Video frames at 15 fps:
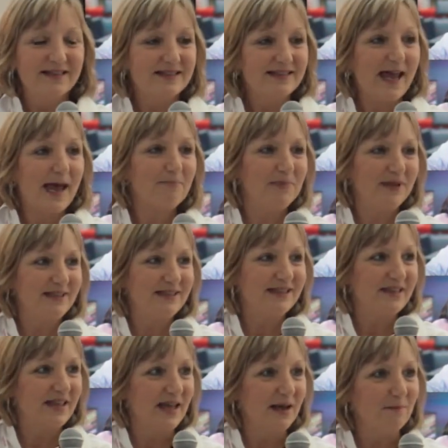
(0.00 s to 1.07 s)
Tap
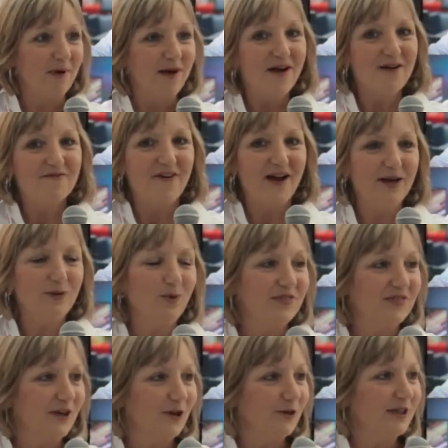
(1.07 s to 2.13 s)
into them, find
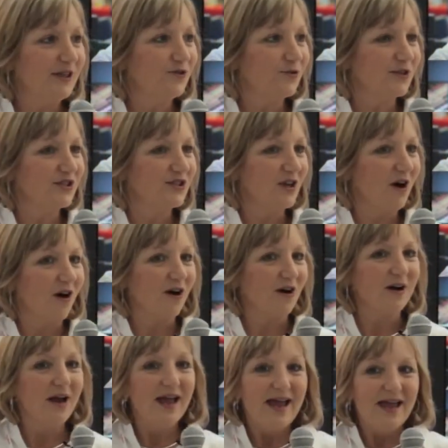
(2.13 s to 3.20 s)
what their interests
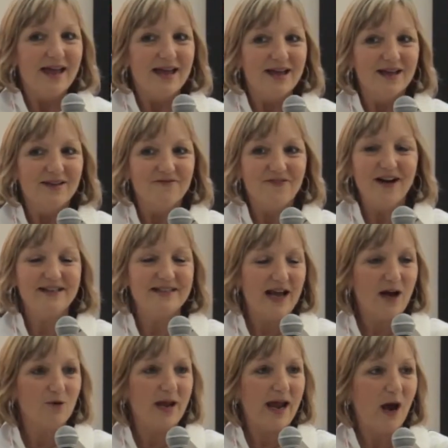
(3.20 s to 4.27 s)
are, find
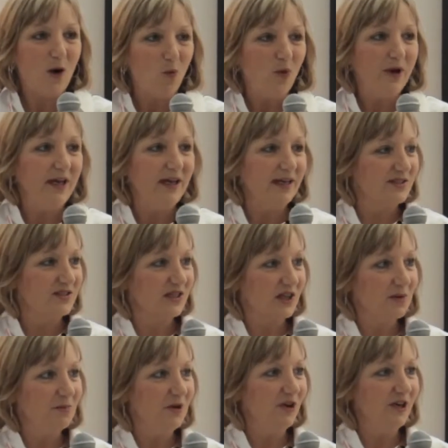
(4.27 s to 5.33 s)
out how we as a
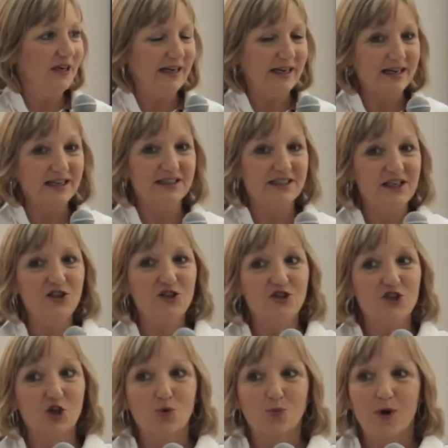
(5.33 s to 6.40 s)
community continue
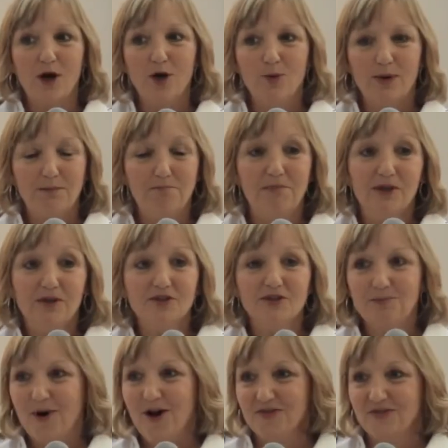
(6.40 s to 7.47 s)
to grow and build
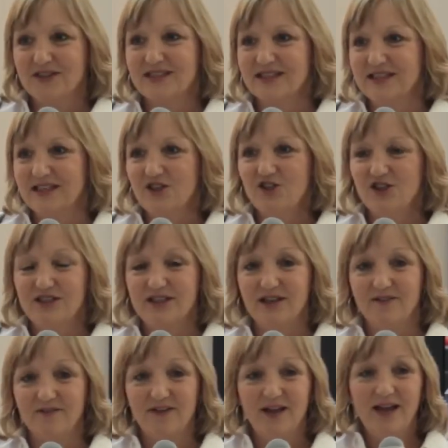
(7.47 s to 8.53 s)
upon this
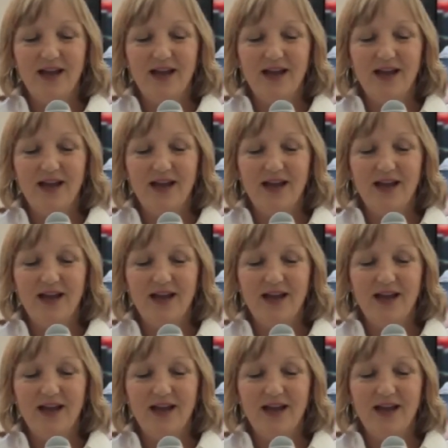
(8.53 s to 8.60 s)
initiative